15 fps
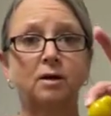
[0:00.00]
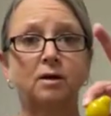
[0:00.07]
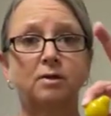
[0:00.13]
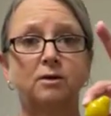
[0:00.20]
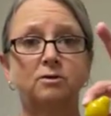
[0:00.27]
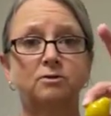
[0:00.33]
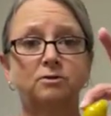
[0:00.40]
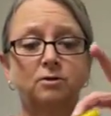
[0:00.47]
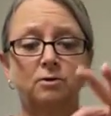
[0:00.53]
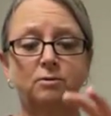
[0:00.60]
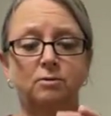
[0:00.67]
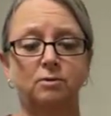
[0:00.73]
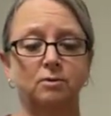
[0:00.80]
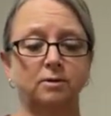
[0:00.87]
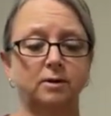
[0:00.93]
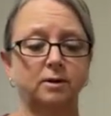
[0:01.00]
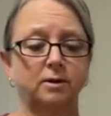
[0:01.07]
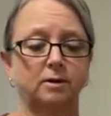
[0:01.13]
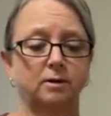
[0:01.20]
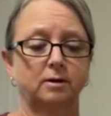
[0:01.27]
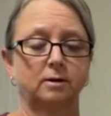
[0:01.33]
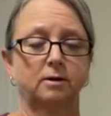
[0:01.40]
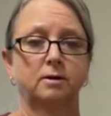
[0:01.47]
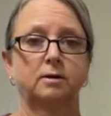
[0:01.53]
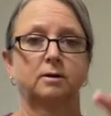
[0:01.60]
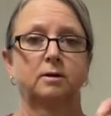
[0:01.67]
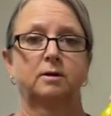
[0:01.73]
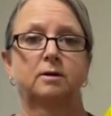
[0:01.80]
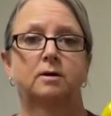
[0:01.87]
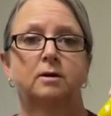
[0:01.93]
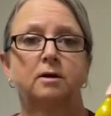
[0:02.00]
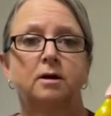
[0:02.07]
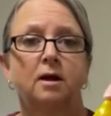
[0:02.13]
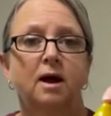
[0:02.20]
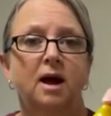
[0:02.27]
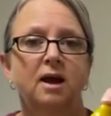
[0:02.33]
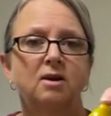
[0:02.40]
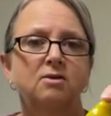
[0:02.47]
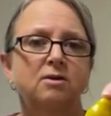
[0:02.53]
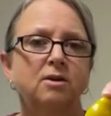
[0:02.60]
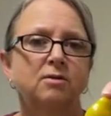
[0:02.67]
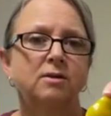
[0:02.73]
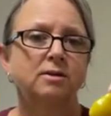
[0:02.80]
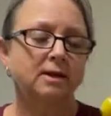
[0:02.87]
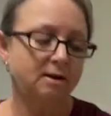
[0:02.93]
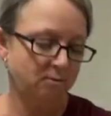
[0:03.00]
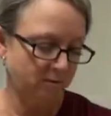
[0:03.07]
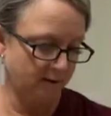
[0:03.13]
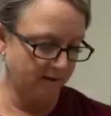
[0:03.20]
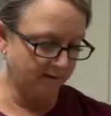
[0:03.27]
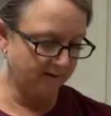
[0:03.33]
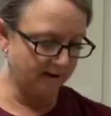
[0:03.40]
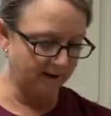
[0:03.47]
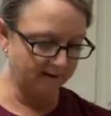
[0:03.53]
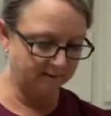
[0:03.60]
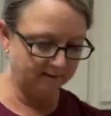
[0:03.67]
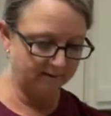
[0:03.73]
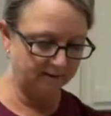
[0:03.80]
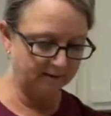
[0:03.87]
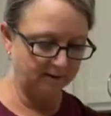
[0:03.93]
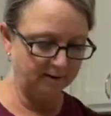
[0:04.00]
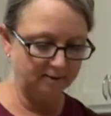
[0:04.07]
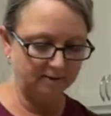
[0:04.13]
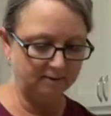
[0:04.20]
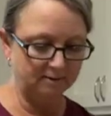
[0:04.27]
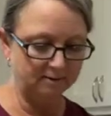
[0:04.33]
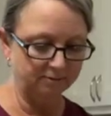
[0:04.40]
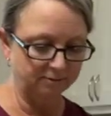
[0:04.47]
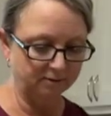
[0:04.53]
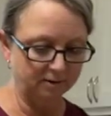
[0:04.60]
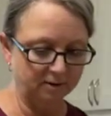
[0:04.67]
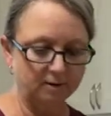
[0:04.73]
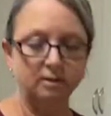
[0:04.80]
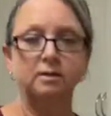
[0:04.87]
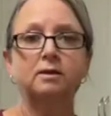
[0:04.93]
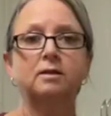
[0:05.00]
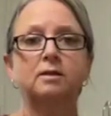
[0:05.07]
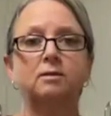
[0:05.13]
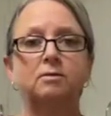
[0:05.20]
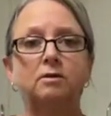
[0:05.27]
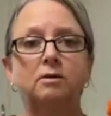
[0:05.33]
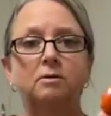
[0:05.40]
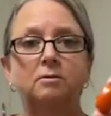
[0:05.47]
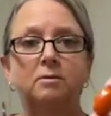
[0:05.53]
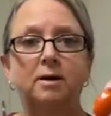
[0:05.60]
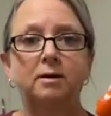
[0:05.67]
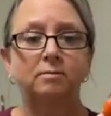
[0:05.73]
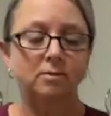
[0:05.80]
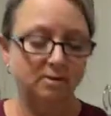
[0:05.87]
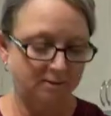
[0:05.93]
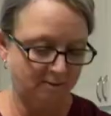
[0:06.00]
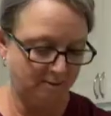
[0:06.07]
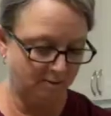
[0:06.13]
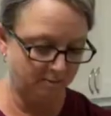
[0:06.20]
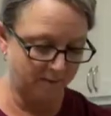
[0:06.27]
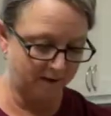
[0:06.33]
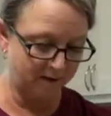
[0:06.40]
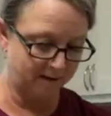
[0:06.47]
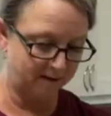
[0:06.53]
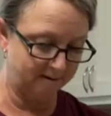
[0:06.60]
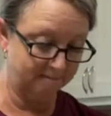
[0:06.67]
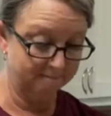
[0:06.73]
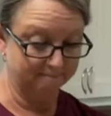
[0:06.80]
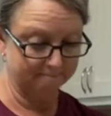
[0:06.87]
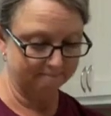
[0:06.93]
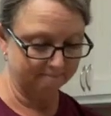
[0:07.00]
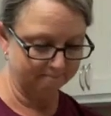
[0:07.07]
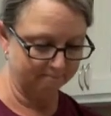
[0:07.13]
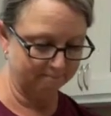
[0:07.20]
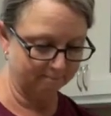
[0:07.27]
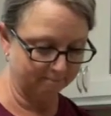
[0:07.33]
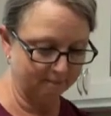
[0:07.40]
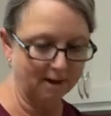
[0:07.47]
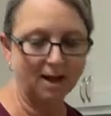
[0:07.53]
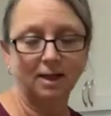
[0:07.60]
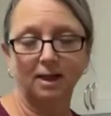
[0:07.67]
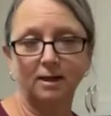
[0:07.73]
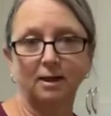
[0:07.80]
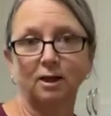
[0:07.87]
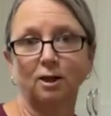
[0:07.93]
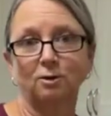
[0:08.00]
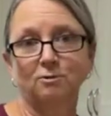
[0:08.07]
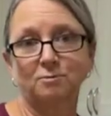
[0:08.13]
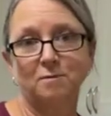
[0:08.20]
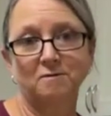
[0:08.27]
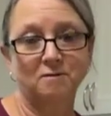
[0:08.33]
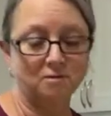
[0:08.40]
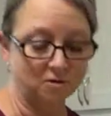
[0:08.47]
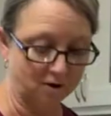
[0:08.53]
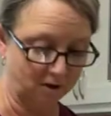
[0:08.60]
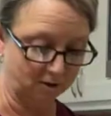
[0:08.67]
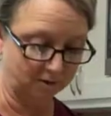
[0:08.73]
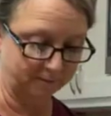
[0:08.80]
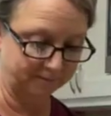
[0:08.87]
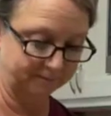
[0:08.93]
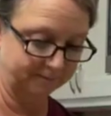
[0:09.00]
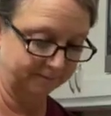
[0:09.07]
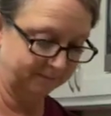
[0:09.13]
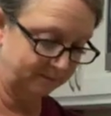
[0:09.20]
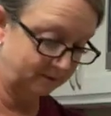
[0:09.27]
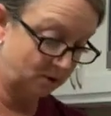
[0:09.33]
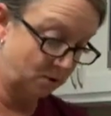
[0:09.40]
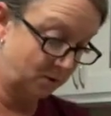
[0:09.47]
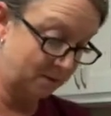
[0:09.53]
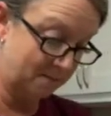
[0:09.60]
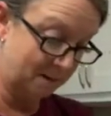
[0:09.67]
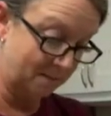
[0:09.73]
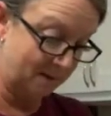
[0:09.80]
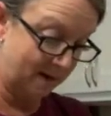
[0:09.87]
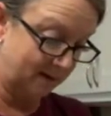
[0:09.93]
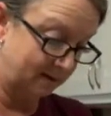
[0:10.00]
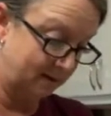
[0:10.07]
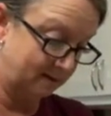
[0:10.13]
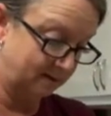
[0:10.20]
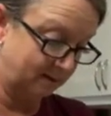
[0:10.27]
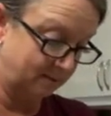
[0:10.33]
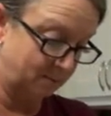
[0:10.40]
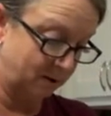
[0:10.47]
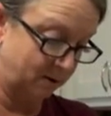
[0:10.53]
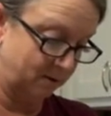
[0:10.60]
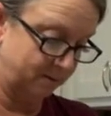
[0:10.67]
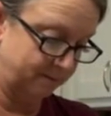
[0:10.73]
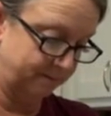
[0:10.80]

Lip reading: They're so good. I don't know that they really taste any different than the little red ones, but I like yellow. It's my favorite color. So in my mind, they taste better.